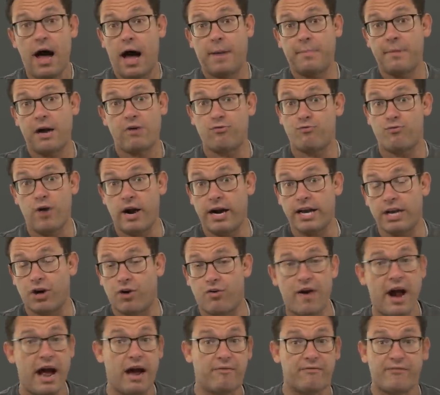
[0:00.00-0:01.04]
I'm not running
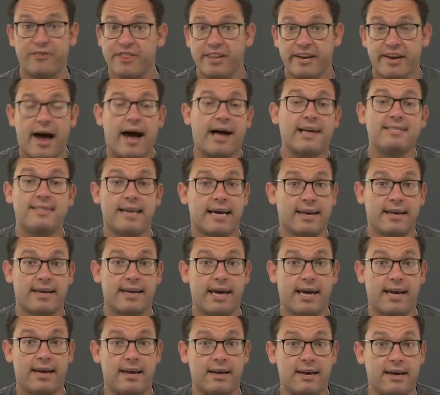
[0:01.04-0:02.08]
around for the
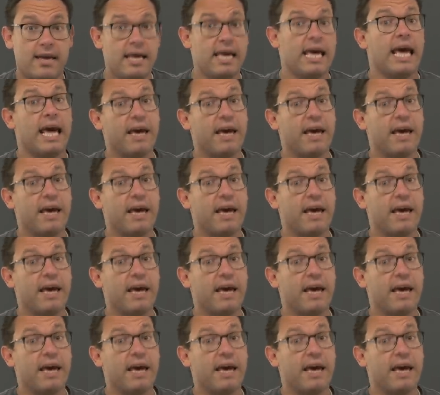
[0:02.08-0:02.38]
non-dedicated.